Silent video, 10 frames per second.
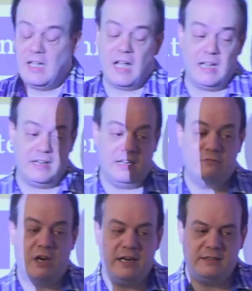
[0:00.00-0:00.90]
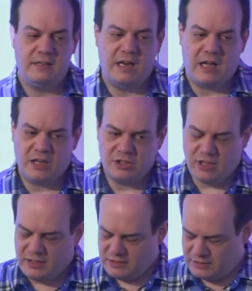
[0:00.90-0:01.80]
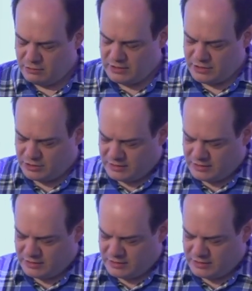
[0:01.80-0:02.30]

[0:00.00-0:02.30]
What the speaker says: I can write larger integration